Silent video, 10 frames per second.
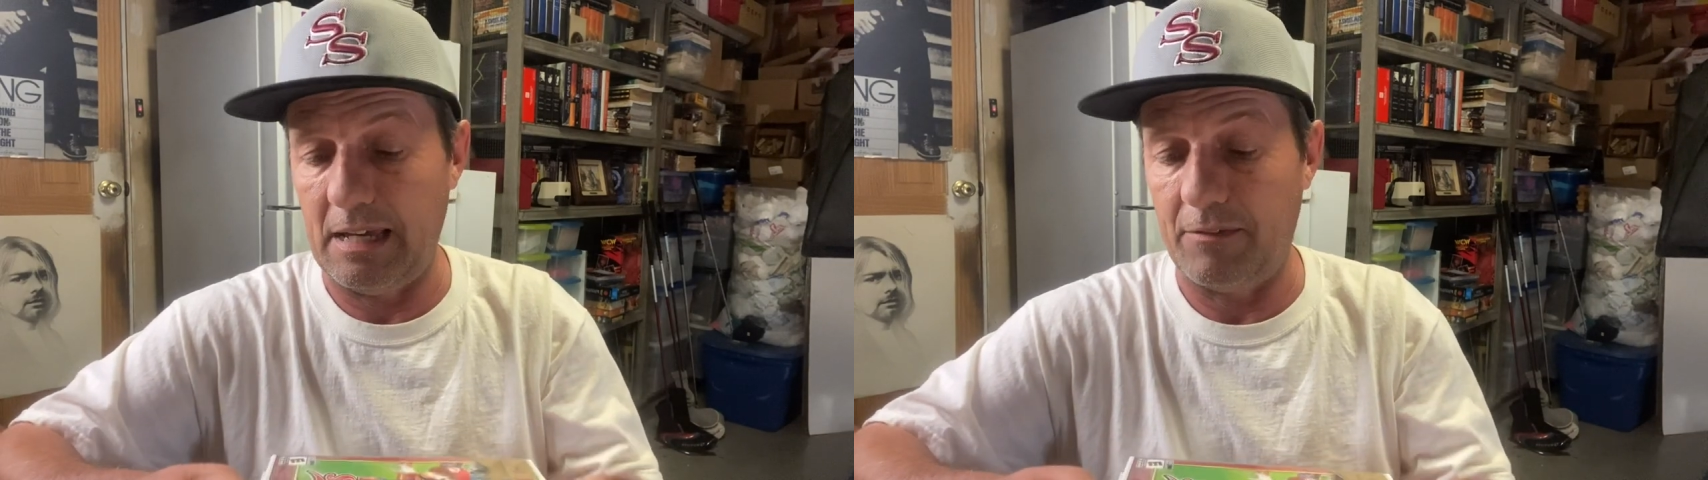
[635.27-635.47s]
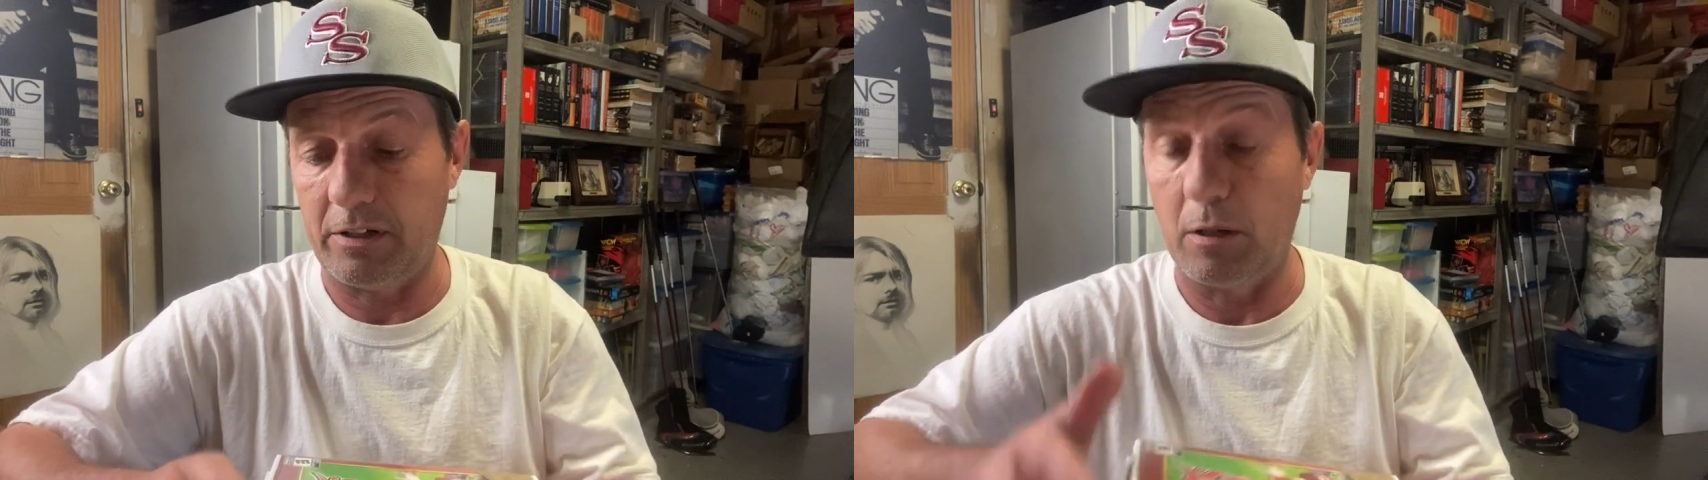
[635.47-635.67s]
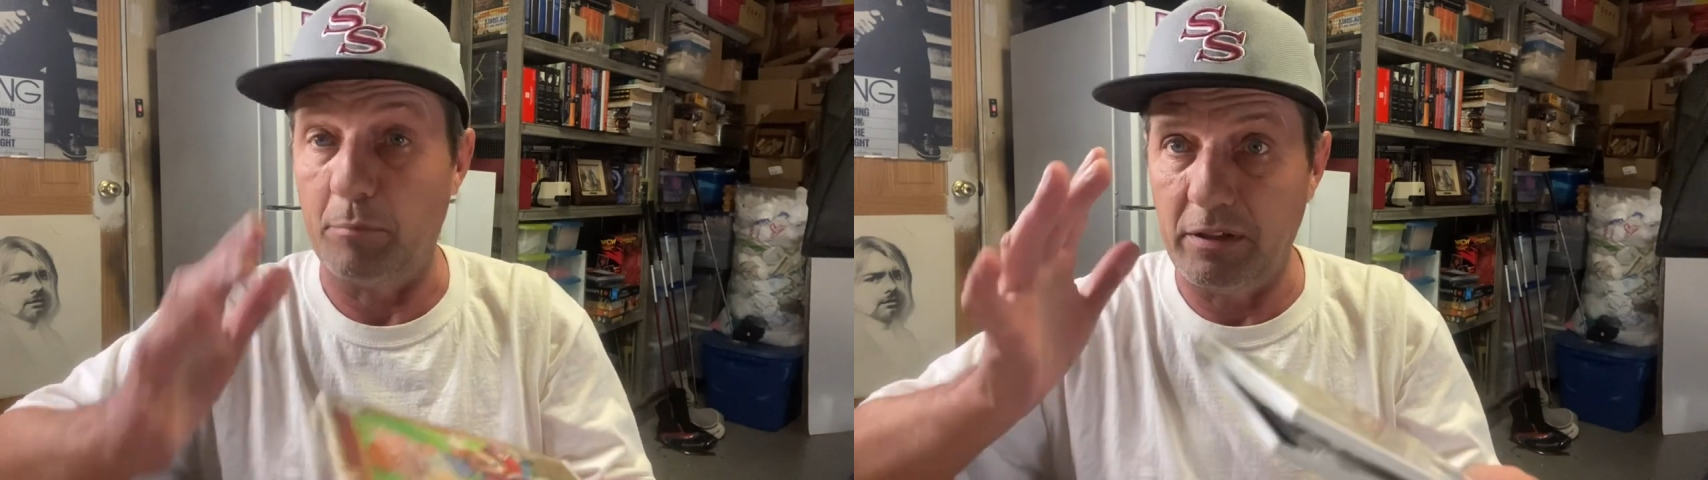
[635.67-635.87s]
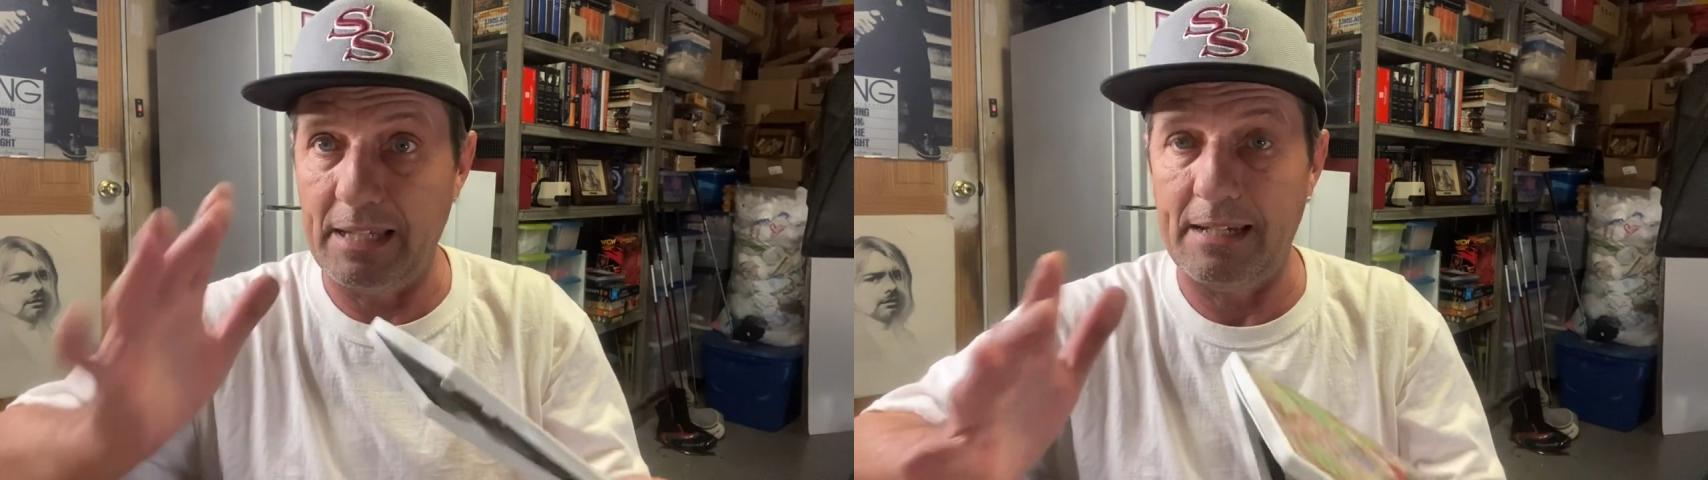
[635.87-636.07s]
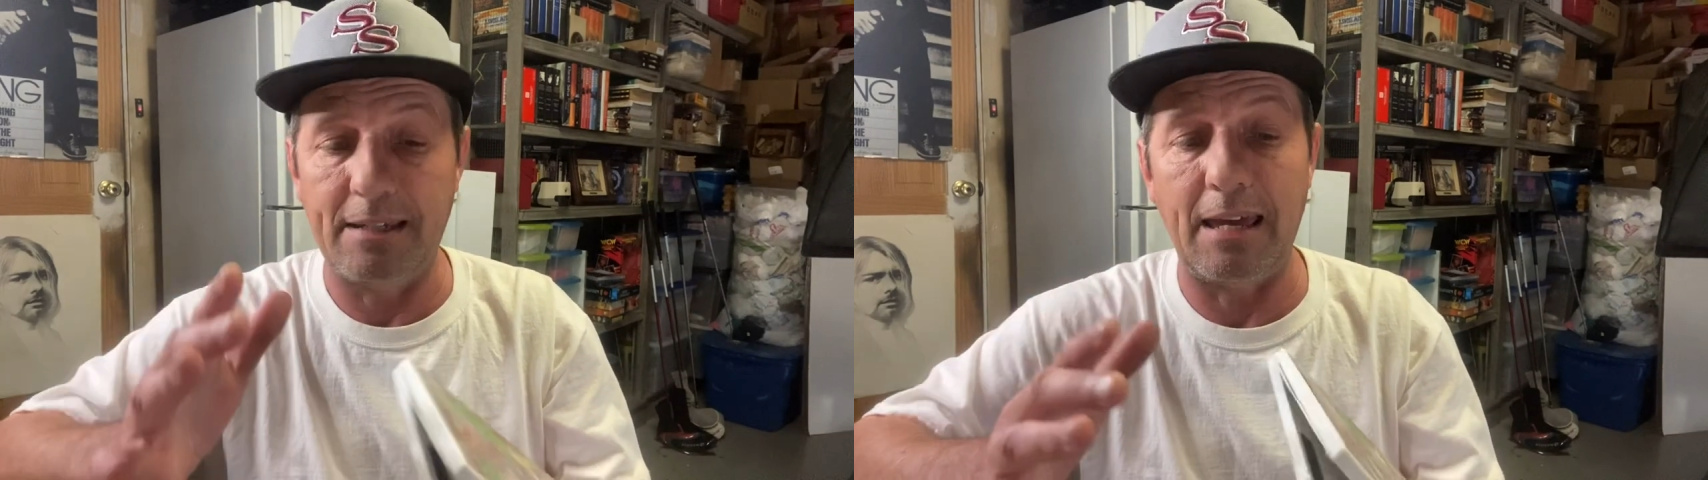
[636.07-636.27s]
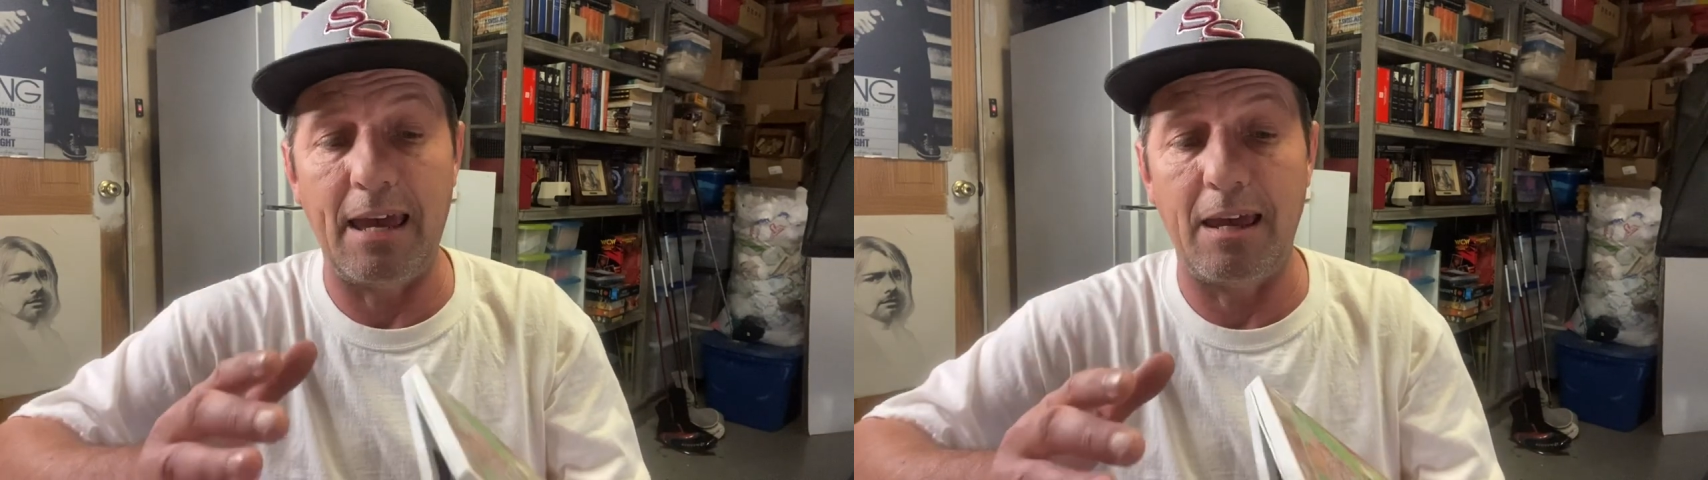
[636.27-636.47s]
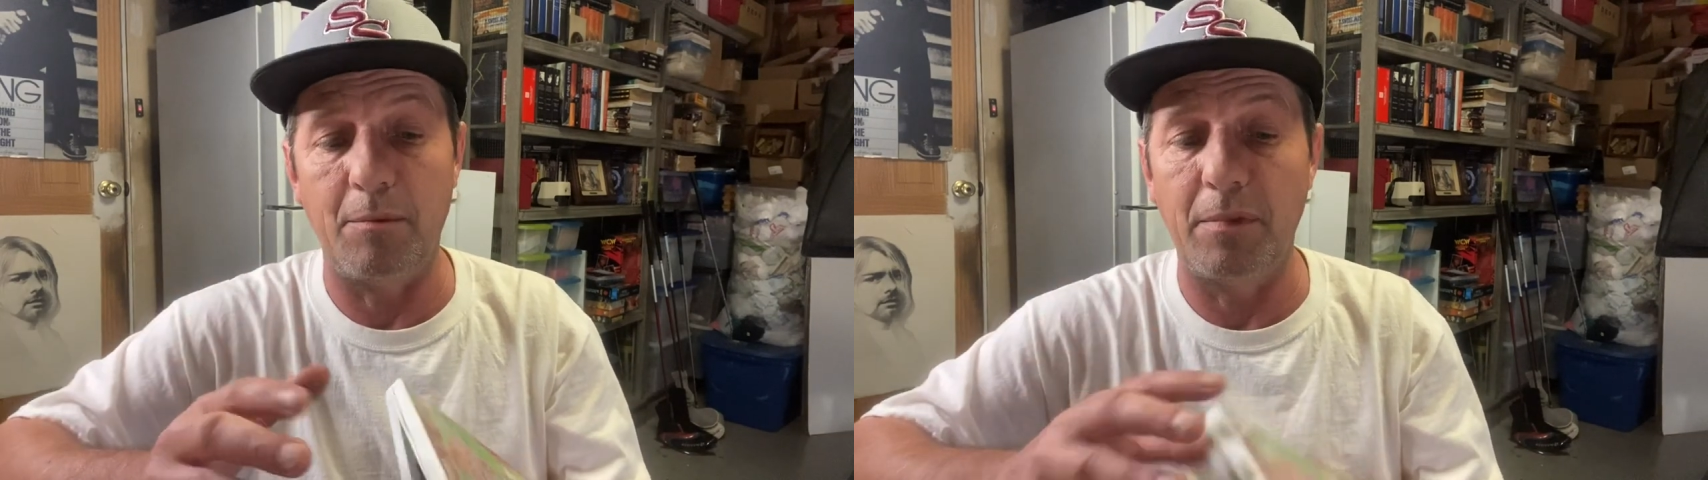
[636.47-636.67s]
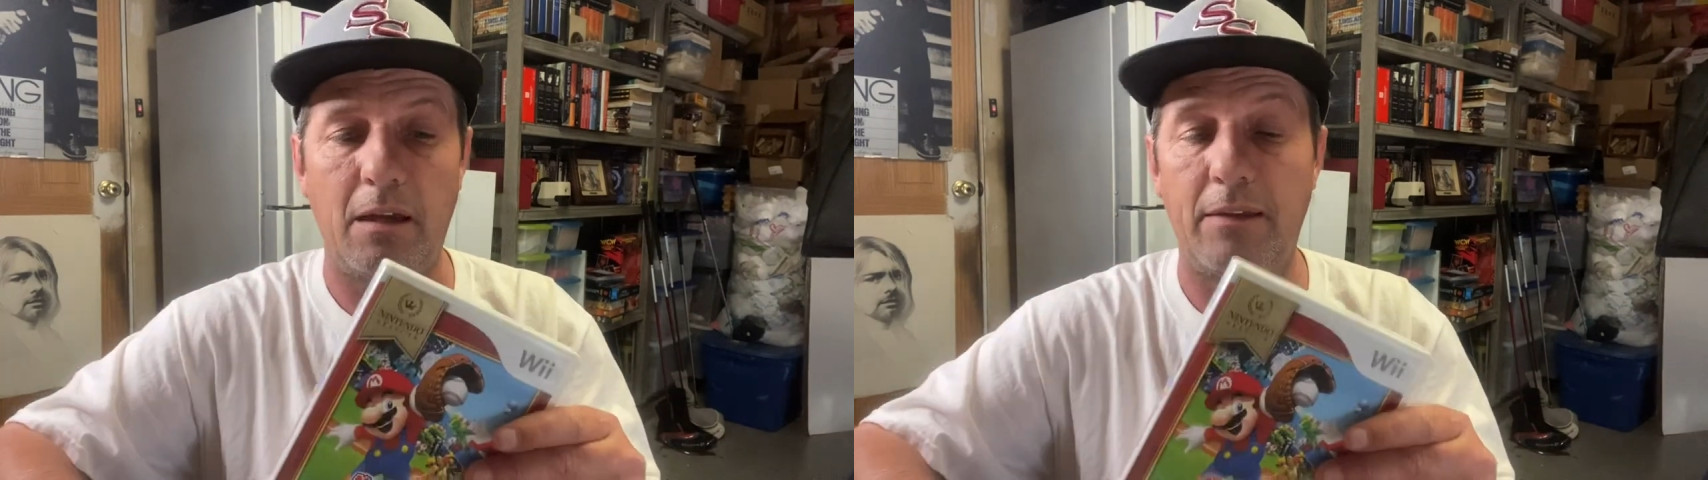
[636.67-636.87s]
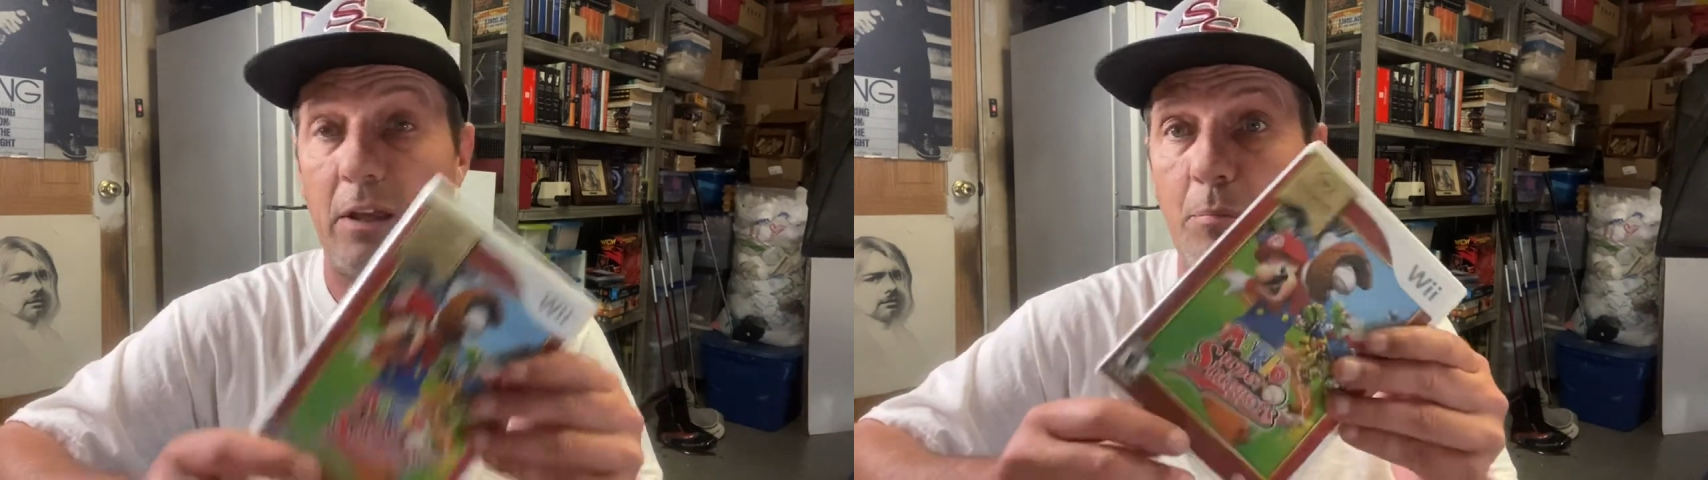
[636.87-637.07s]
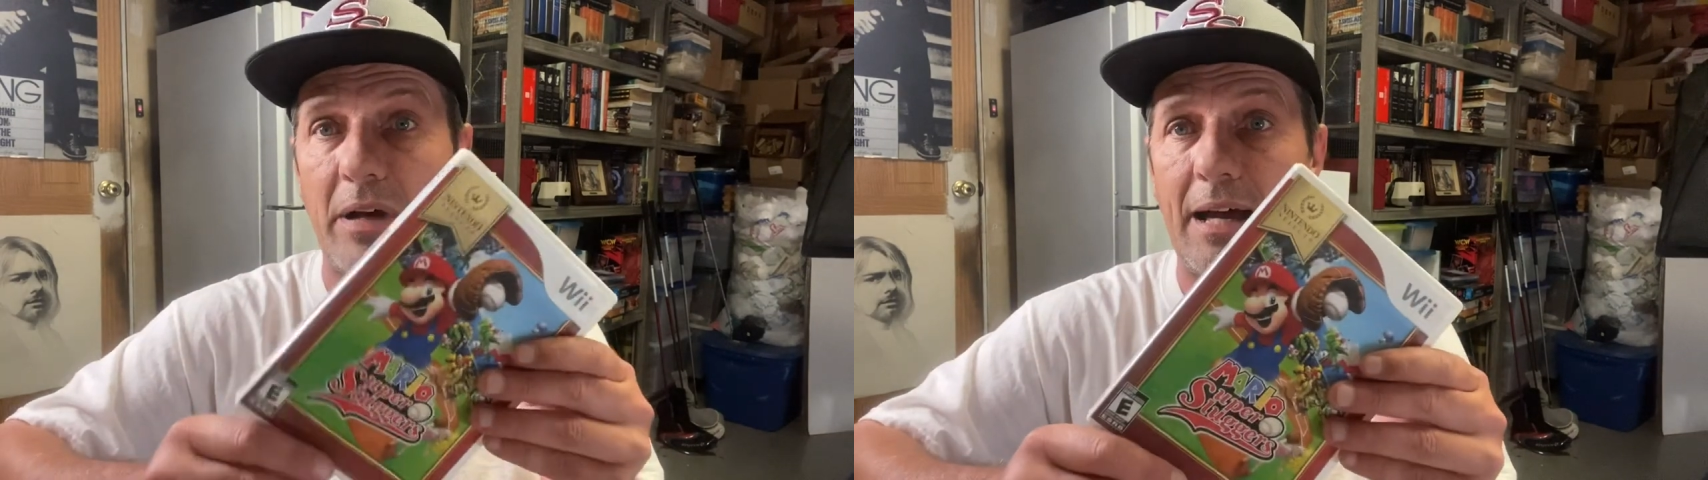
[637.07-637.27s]
have a complete game and
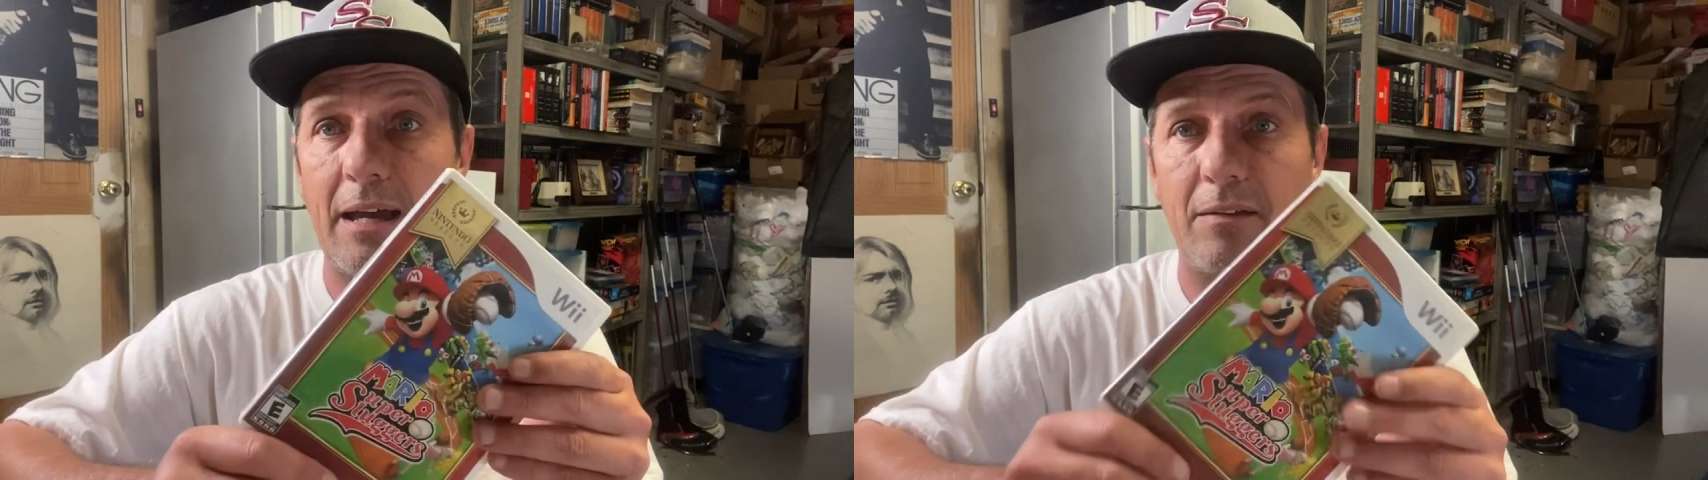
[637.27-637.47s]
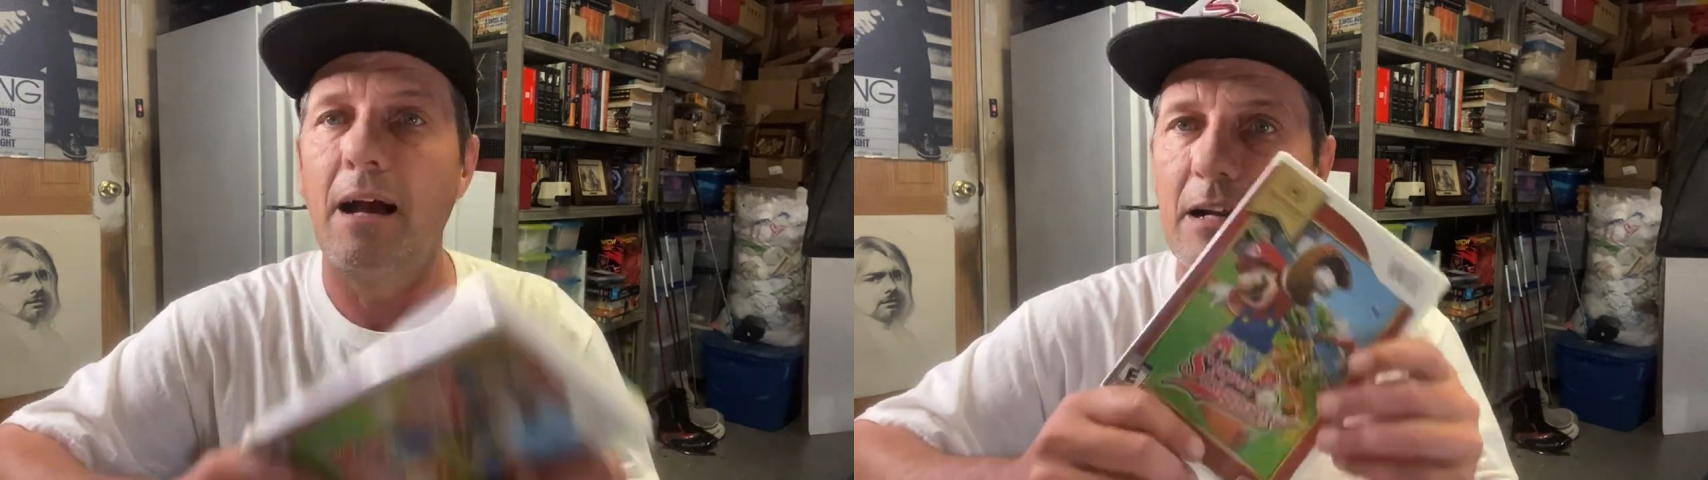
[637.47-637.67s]
they'll buy it.